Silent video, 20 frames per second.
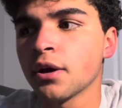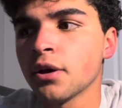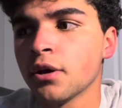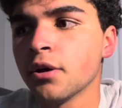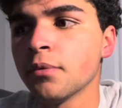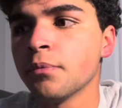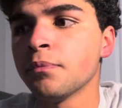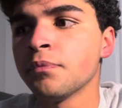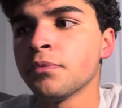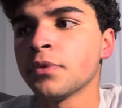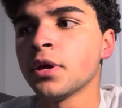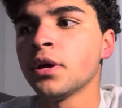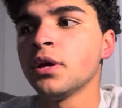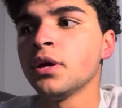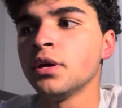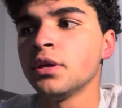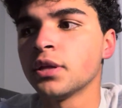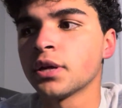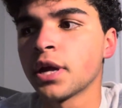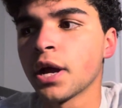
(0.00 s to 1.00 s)

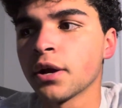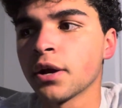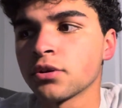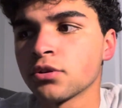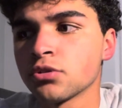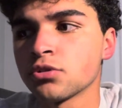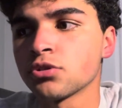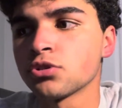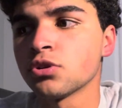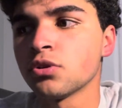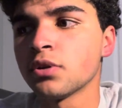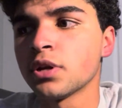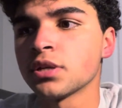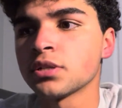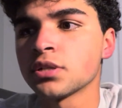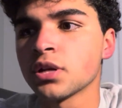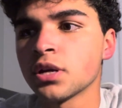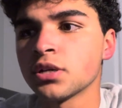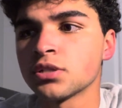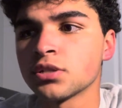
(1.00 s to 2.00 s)
The characters are shown as
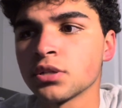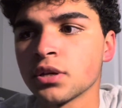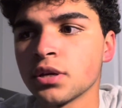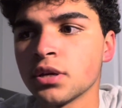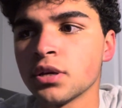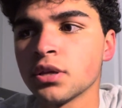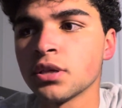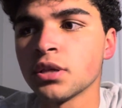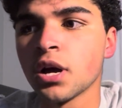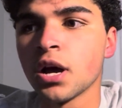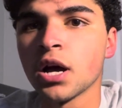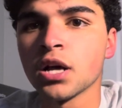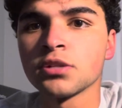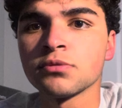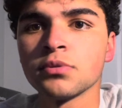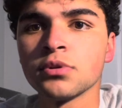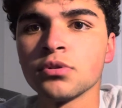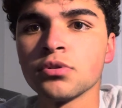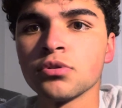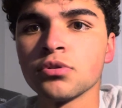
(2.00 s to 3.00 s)
isolated in the
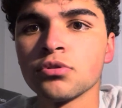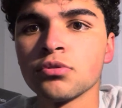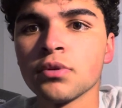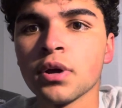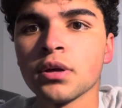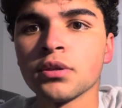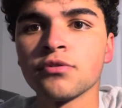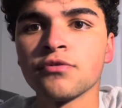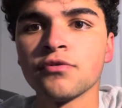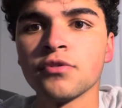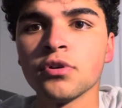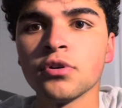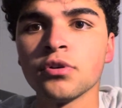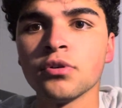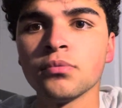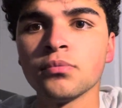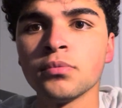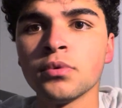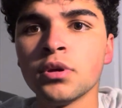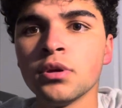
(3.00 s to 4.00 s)
hospital throughout the
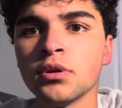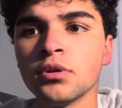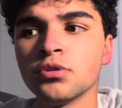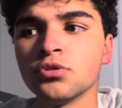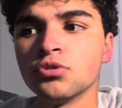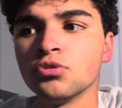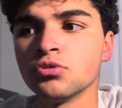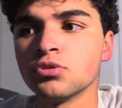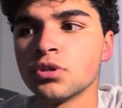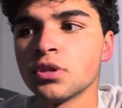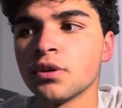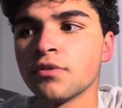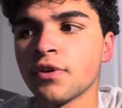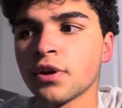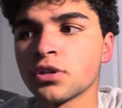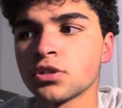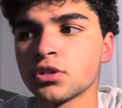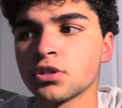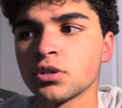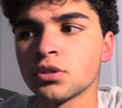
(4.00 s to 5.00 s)
film due to the
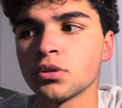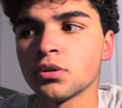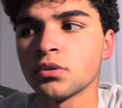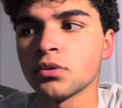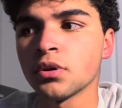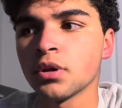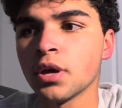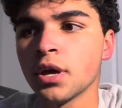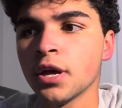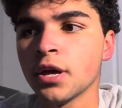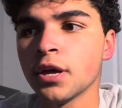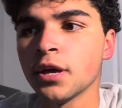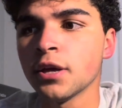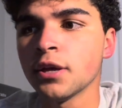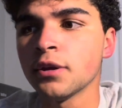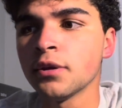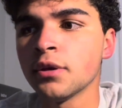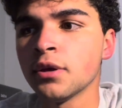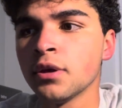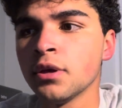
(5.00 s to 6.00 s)
infection,
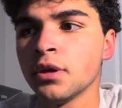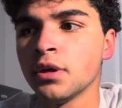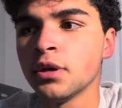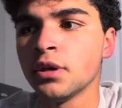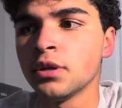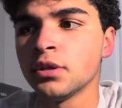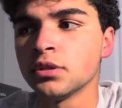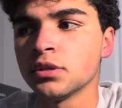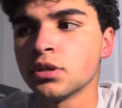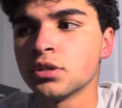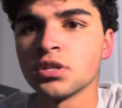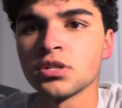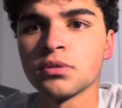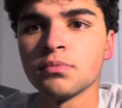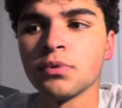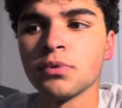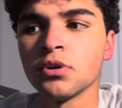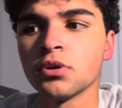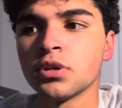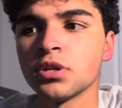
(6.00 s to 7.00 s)
and the
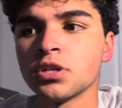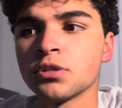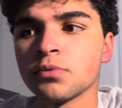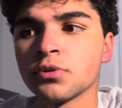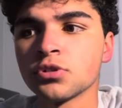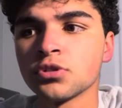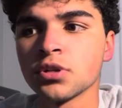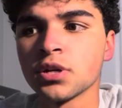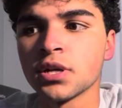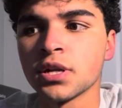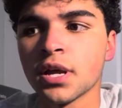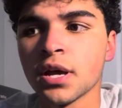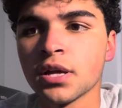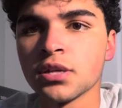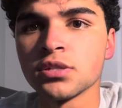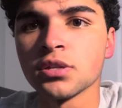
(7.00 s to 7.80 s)
disability is portrayed as